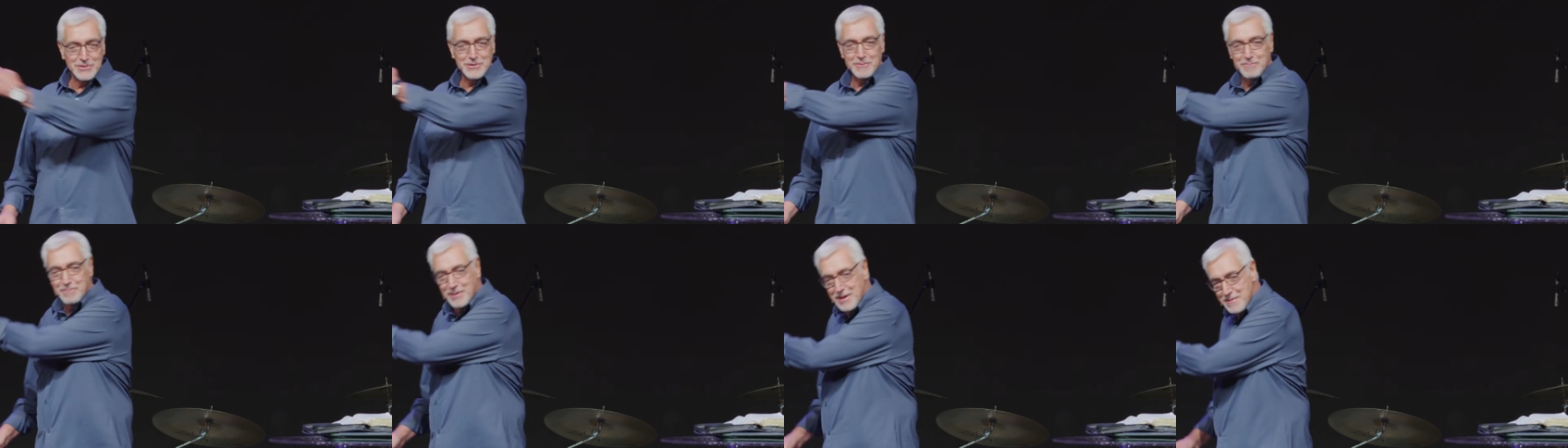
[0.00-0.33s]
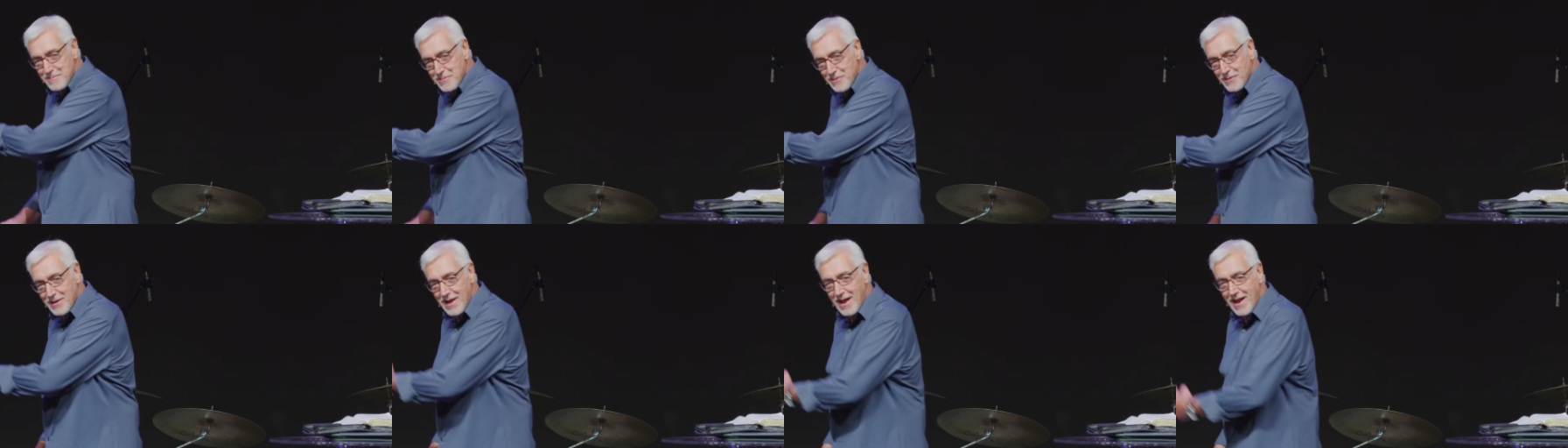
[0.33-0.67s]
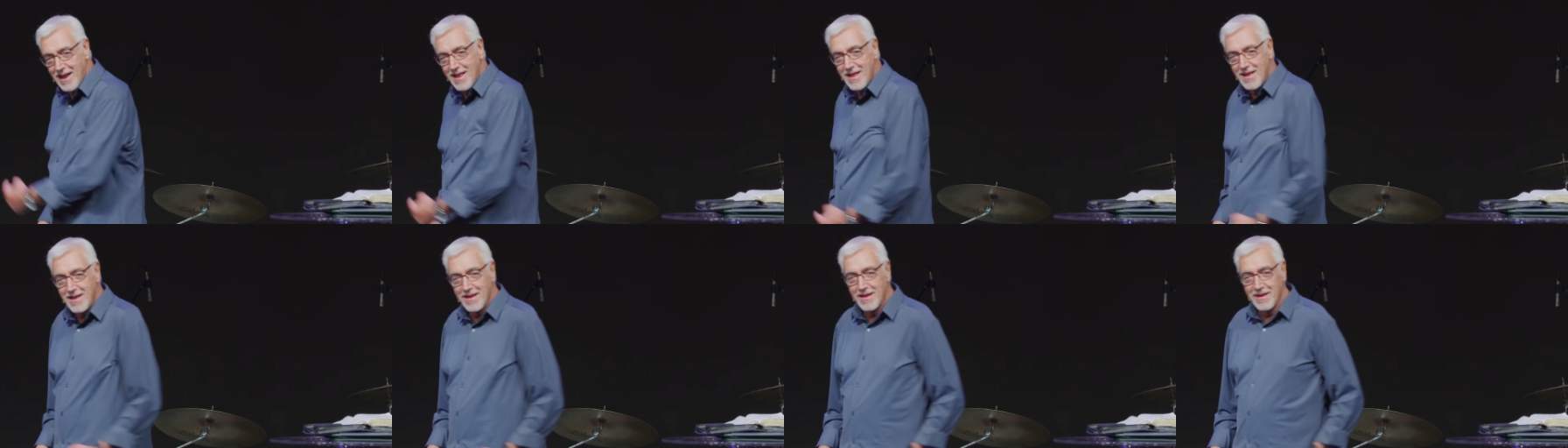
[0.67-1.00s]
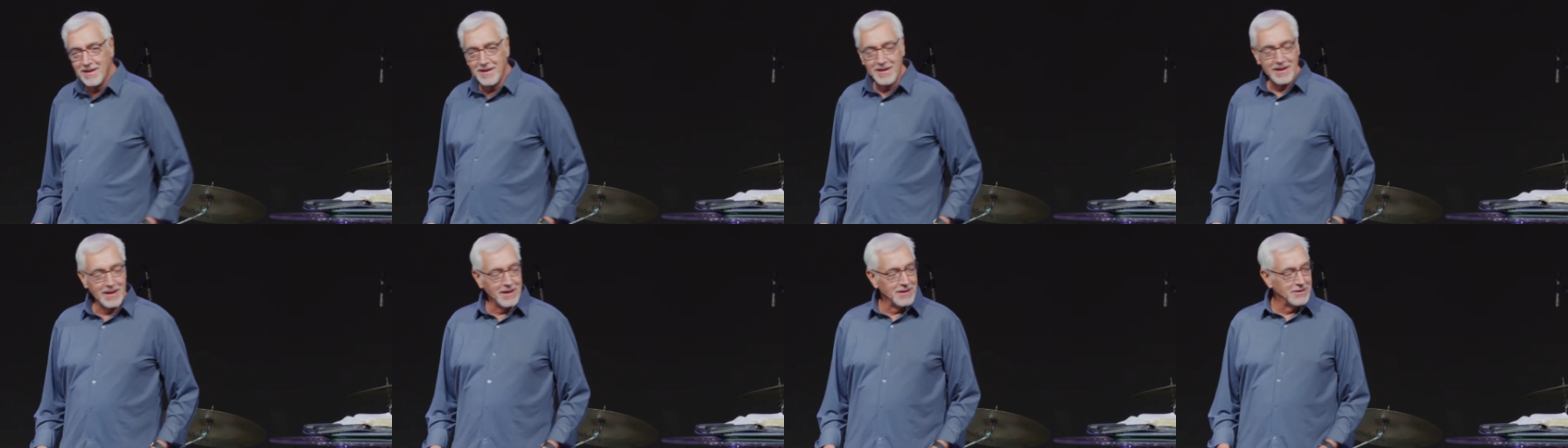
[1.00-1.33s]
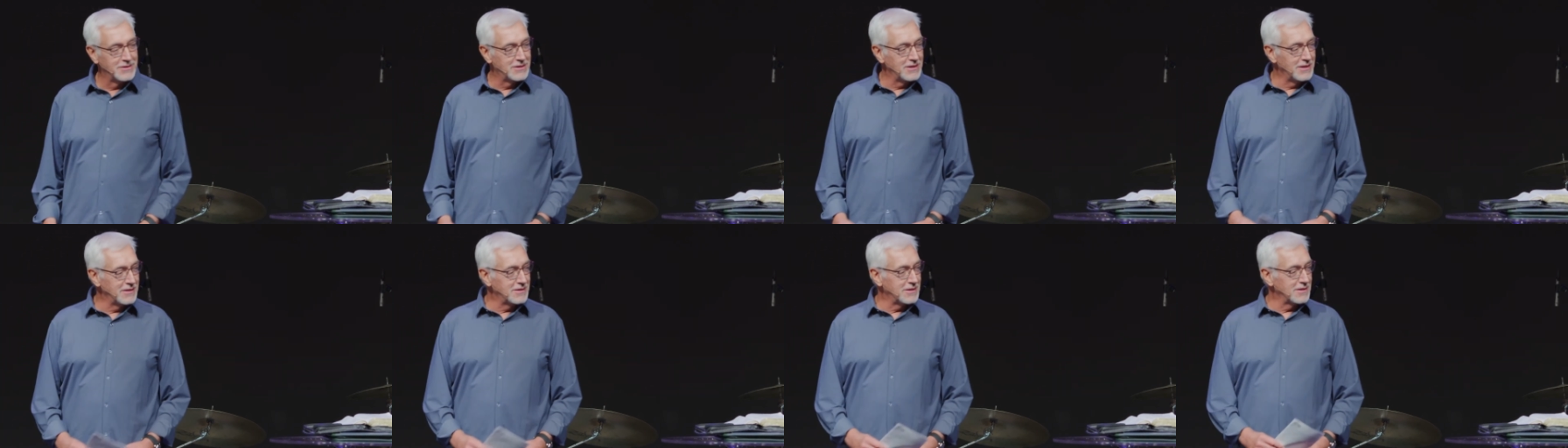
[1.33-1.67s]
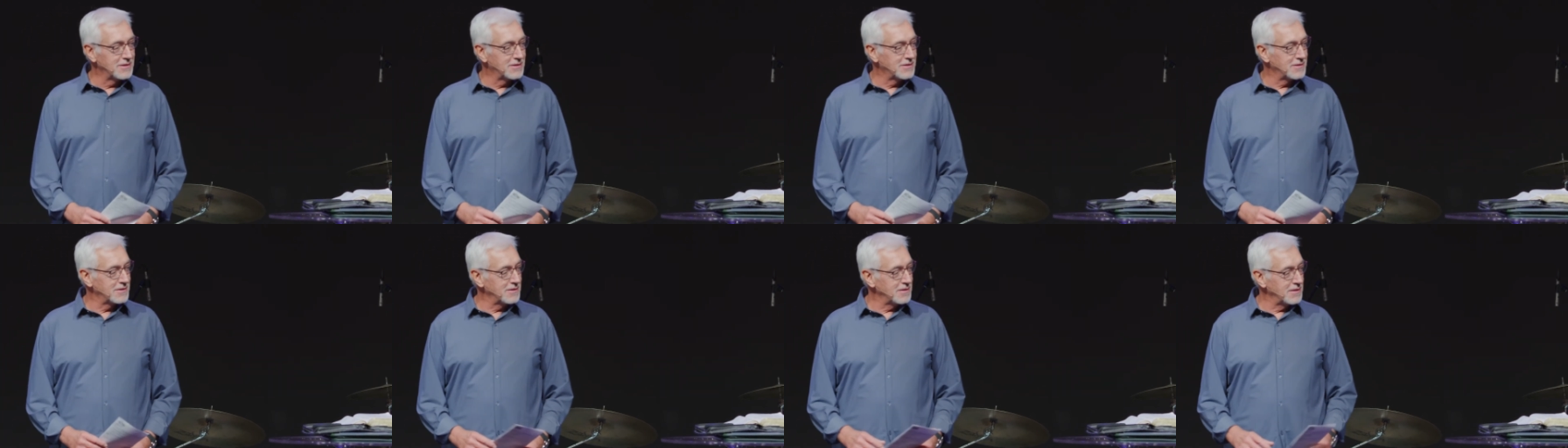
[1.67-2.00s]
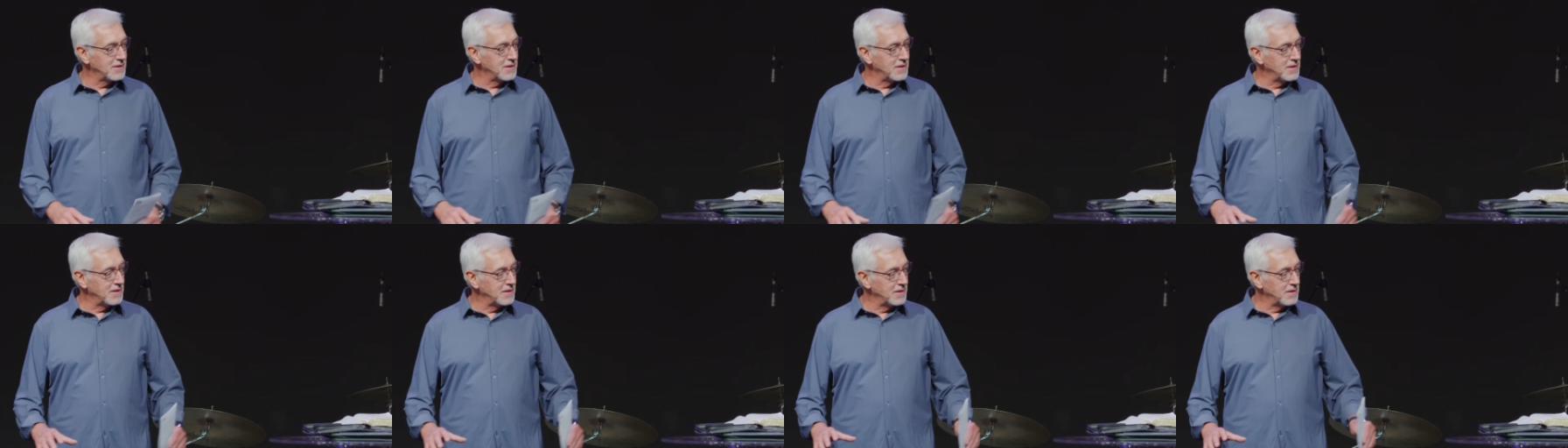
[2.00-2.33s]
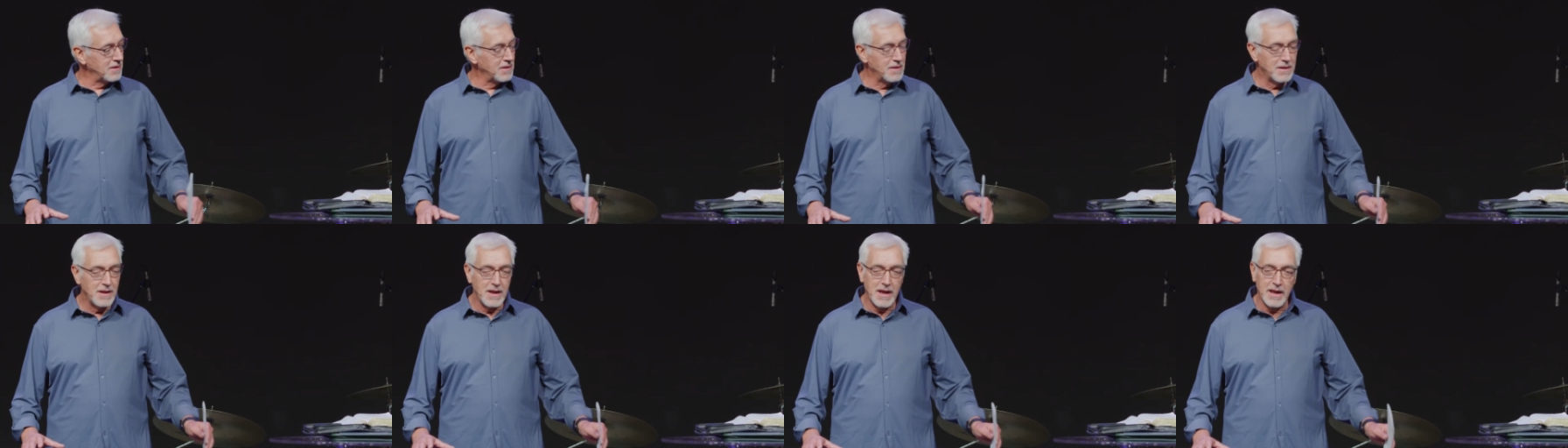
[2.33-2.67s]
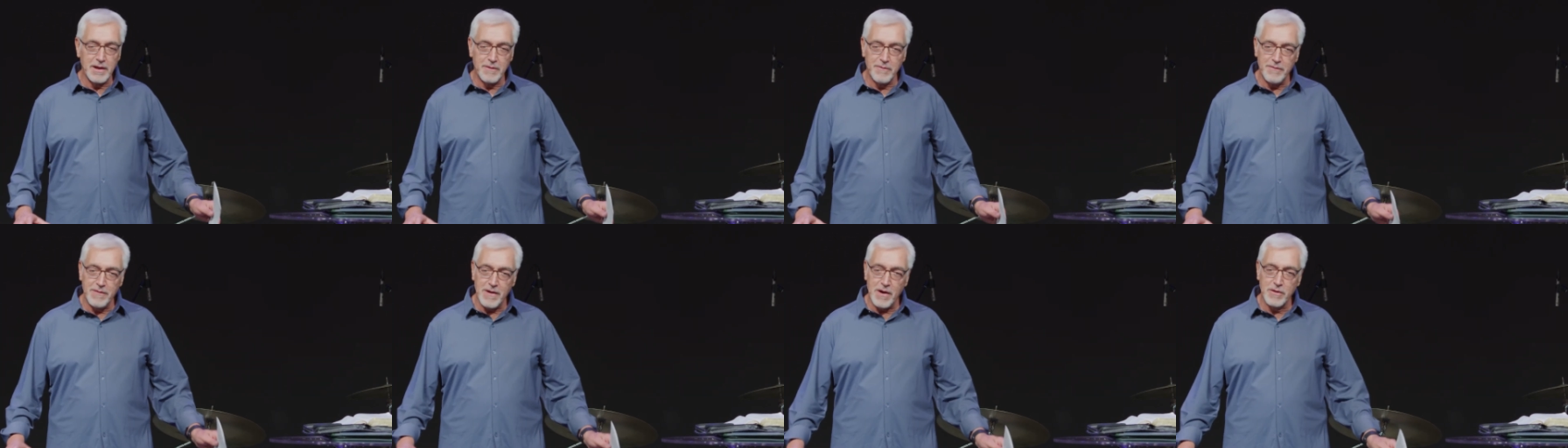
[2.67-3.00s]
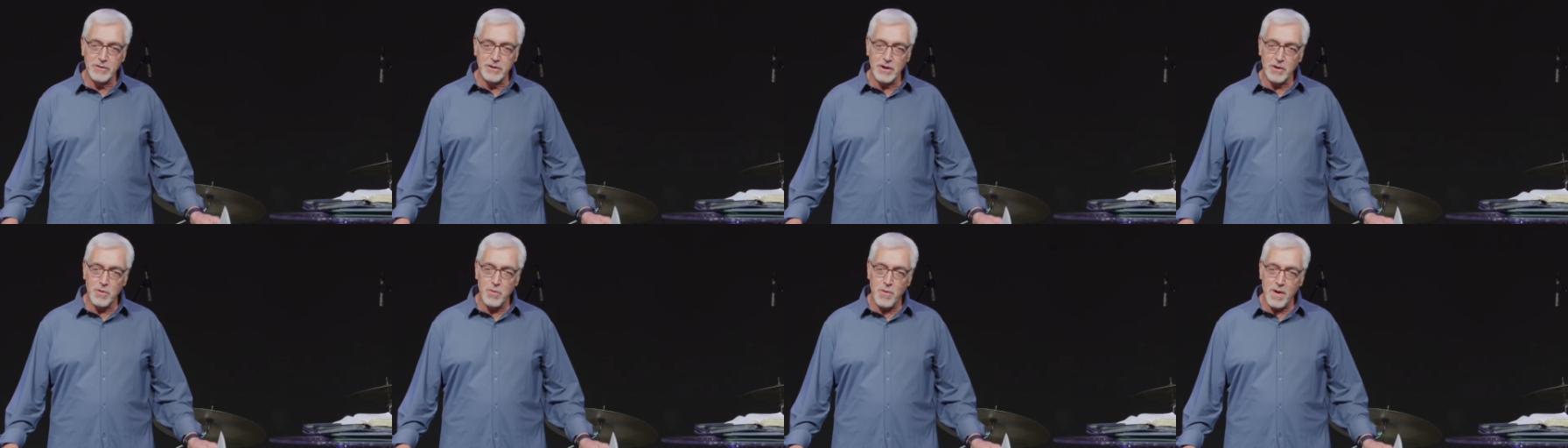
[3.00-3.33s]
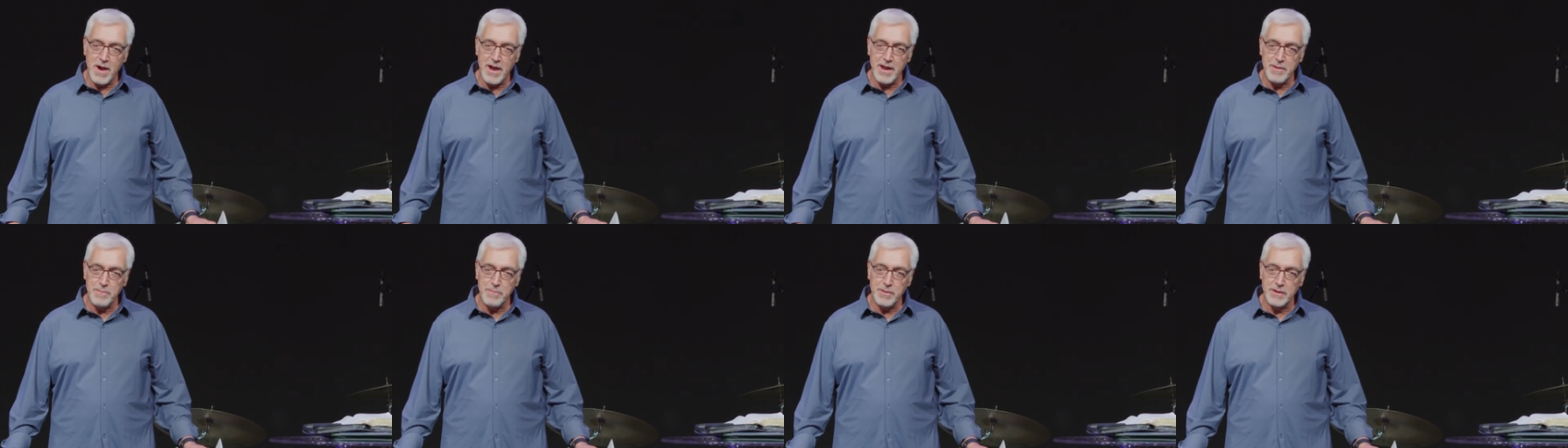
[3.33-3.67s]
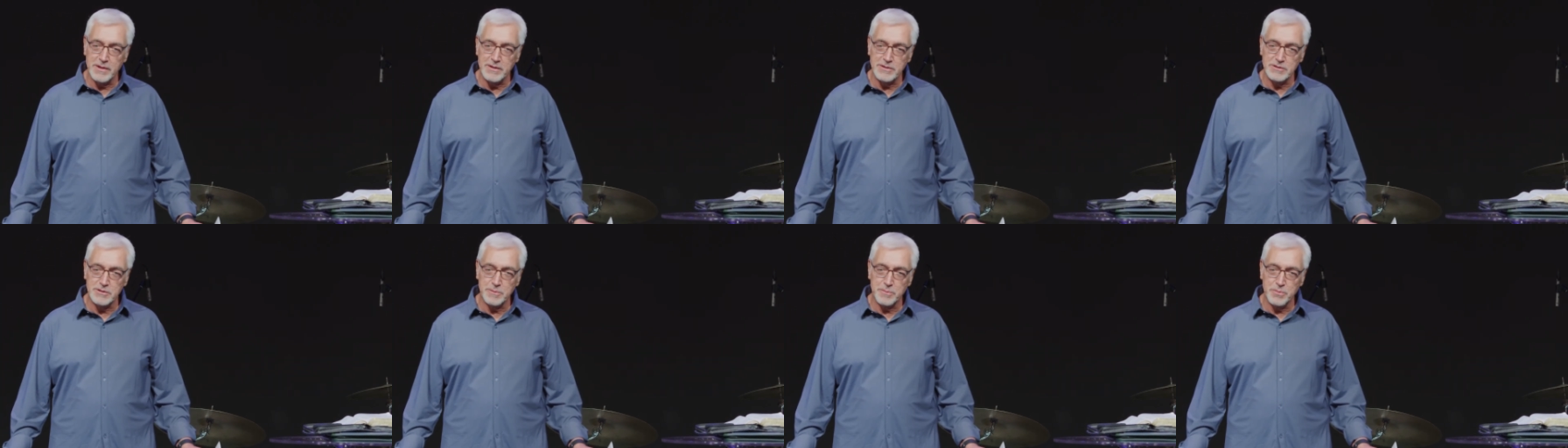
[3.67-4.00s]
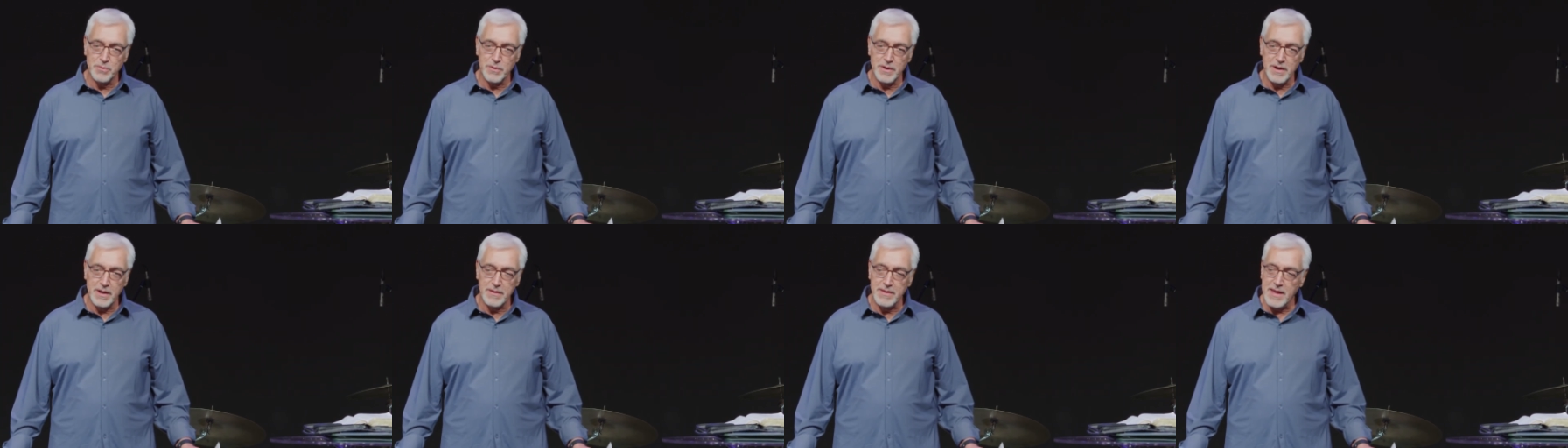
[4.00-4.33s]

of people that. And Jesus had found a quiet place to pray.